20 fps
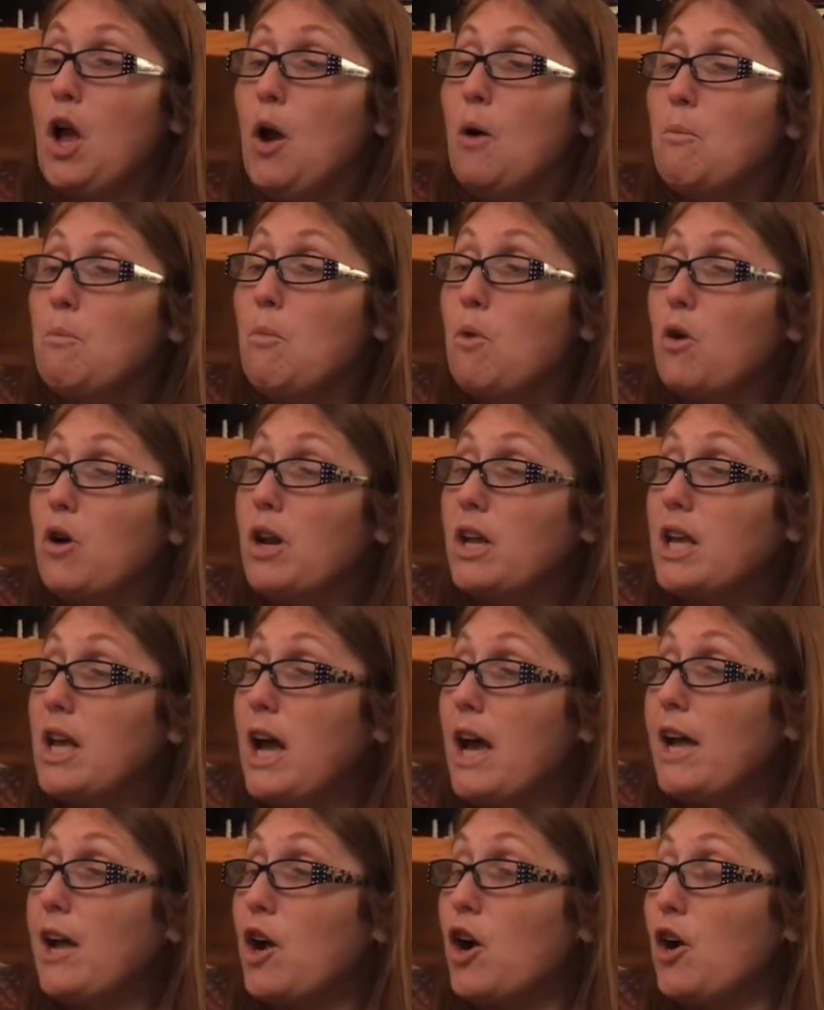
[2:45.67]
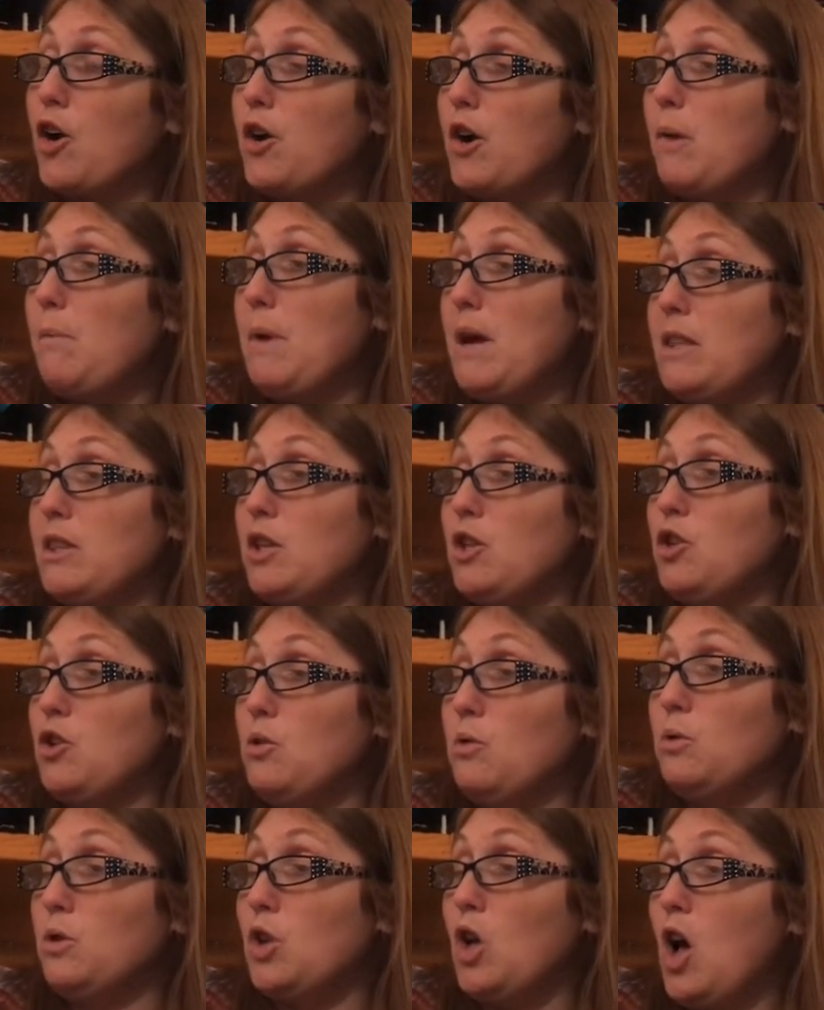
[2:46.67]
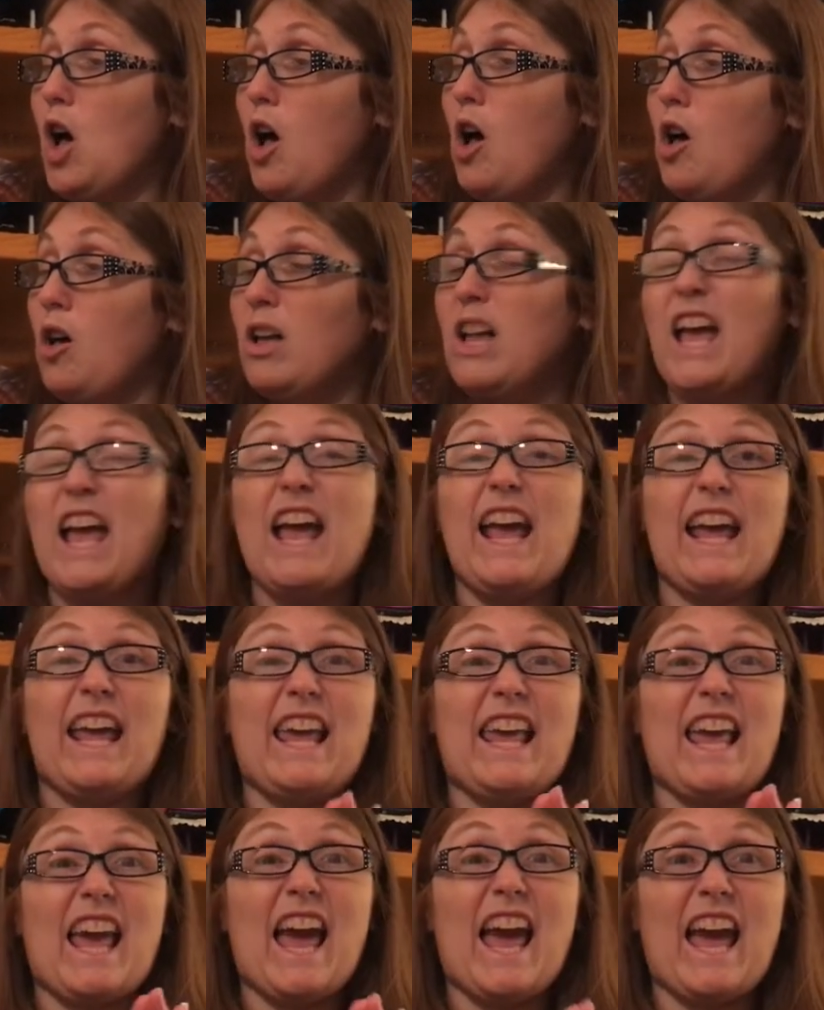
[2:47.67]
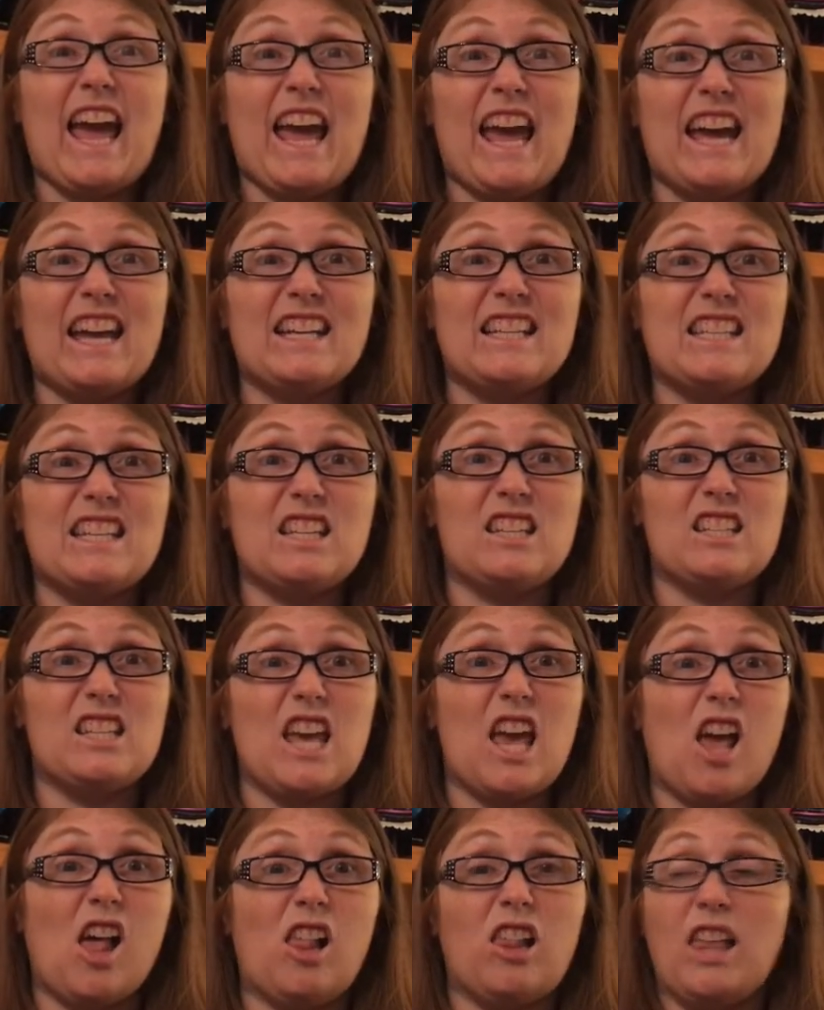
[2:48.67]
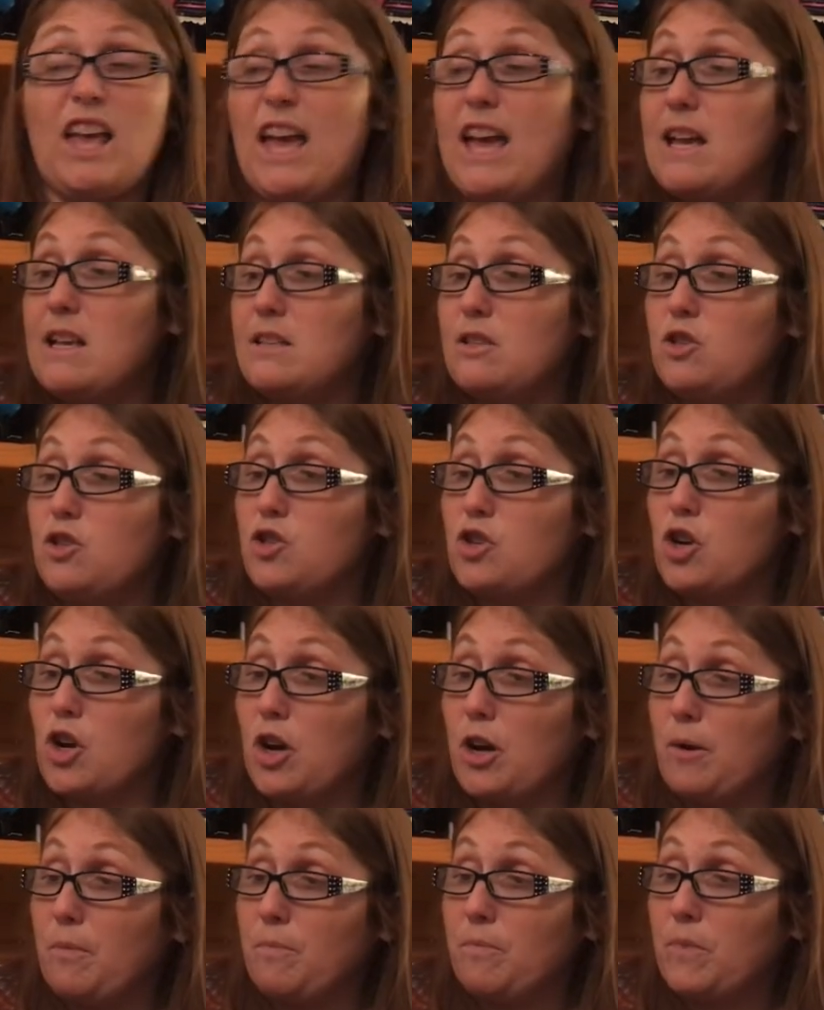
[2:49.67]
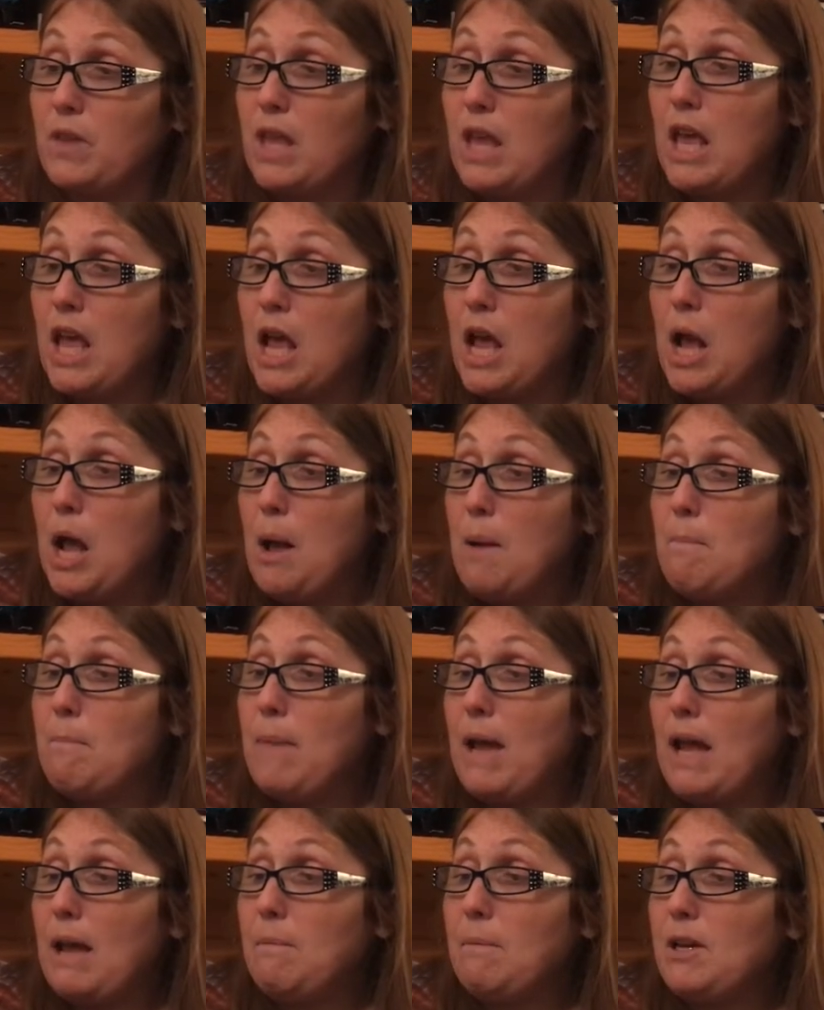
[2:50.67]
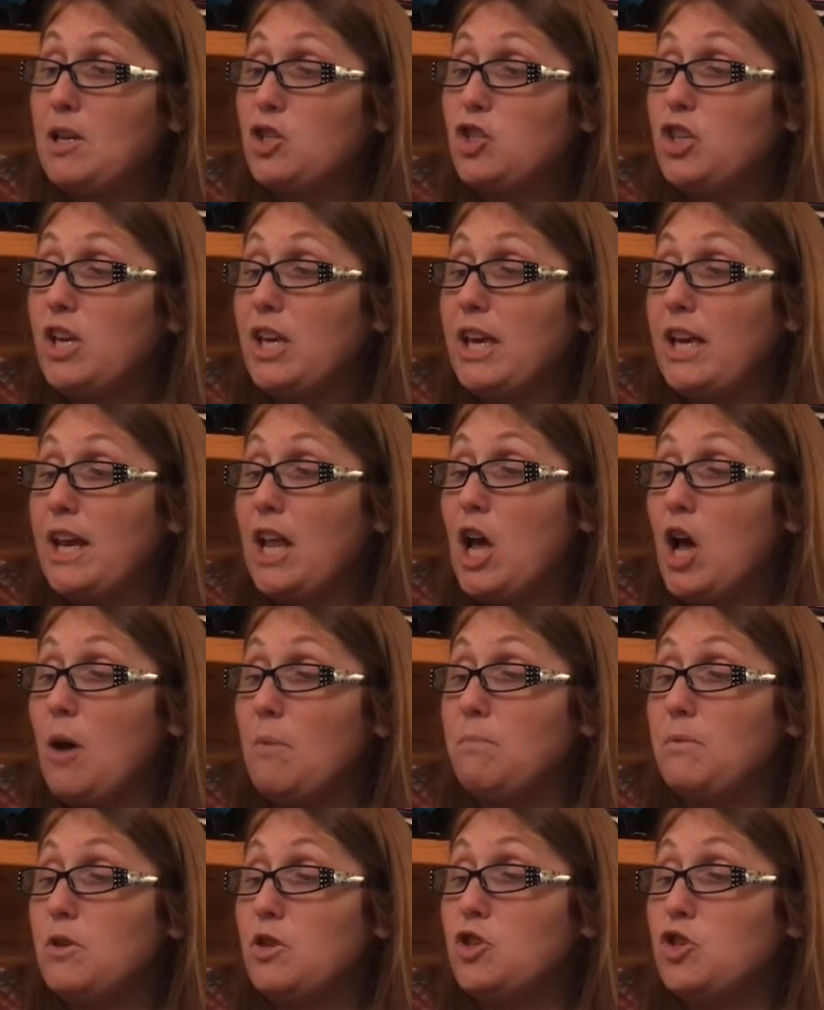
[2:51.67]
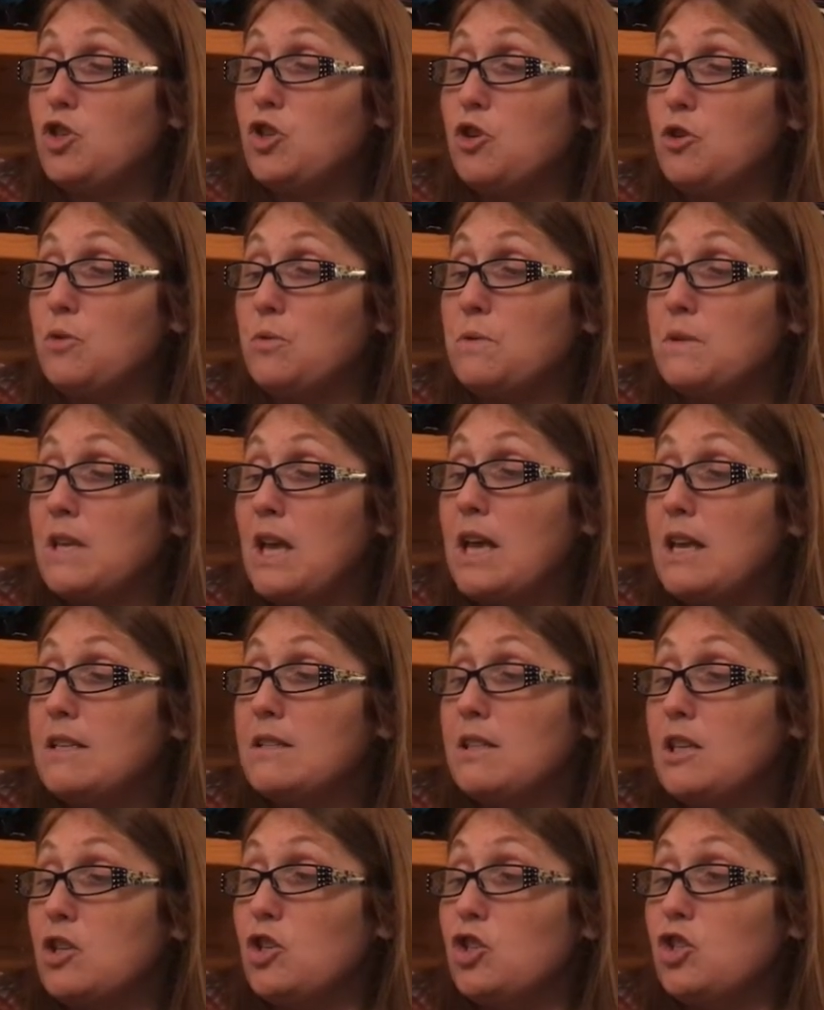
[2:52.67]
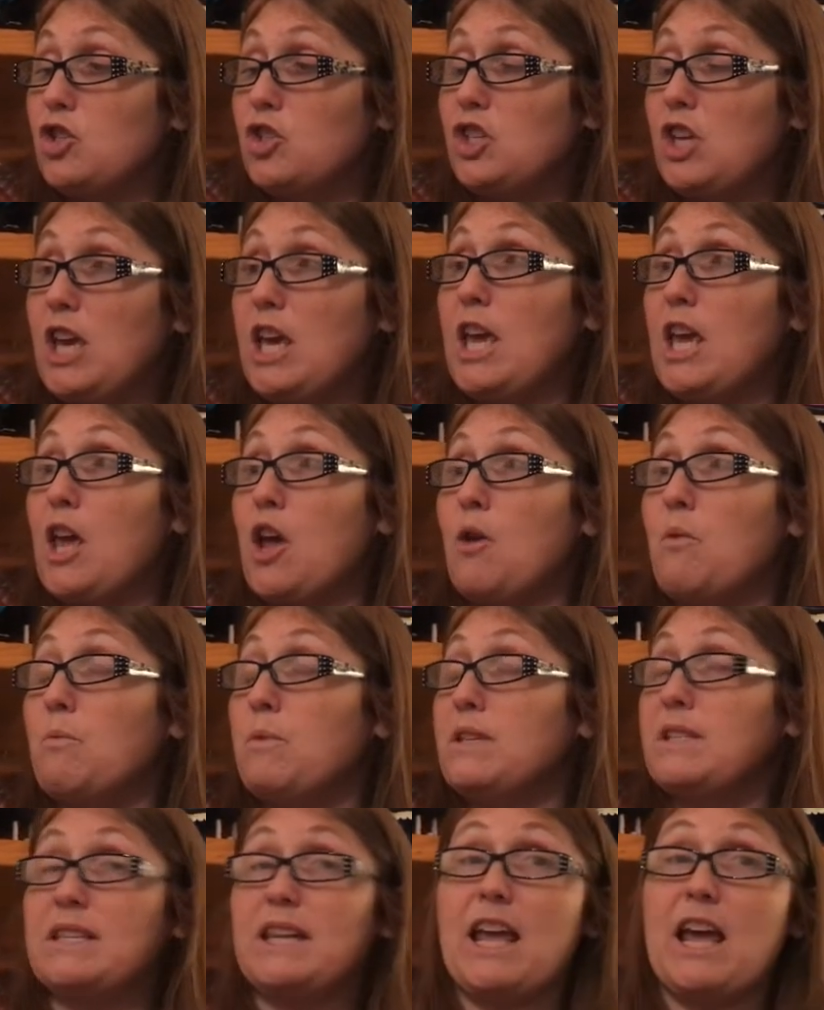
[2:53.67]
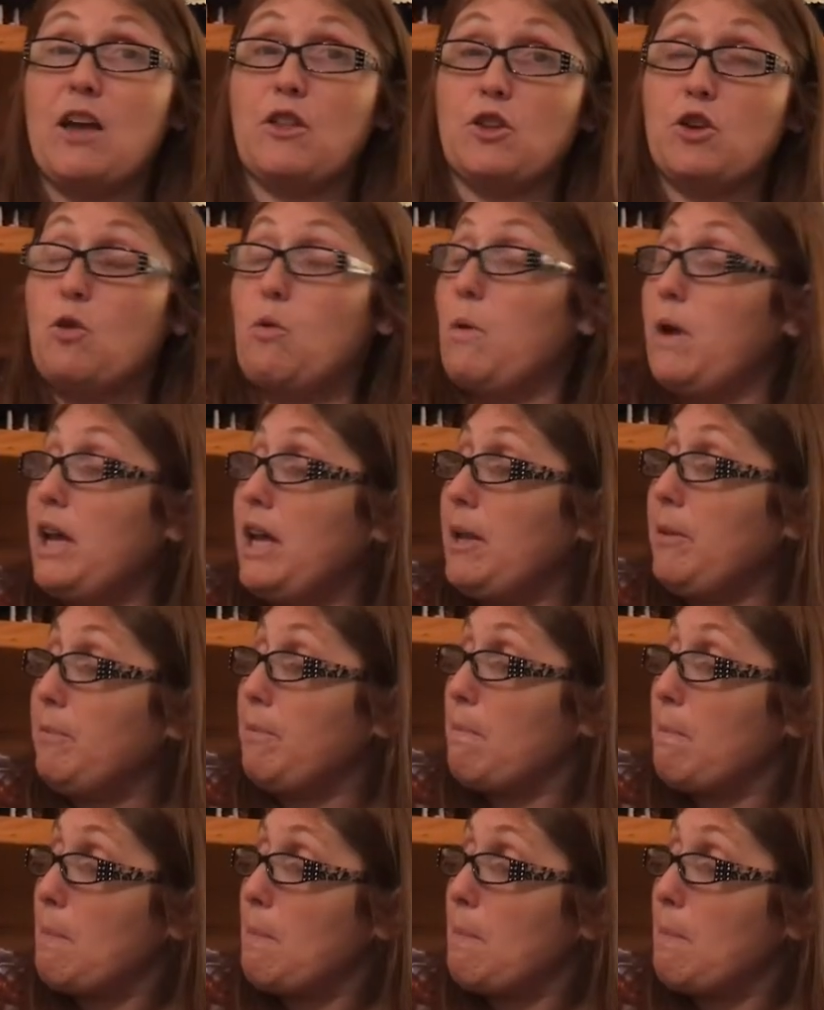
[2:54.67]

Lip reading: Mordecai heard about the new law. He had to tell Esther. Maybe she could help the Jews since she was now the queen.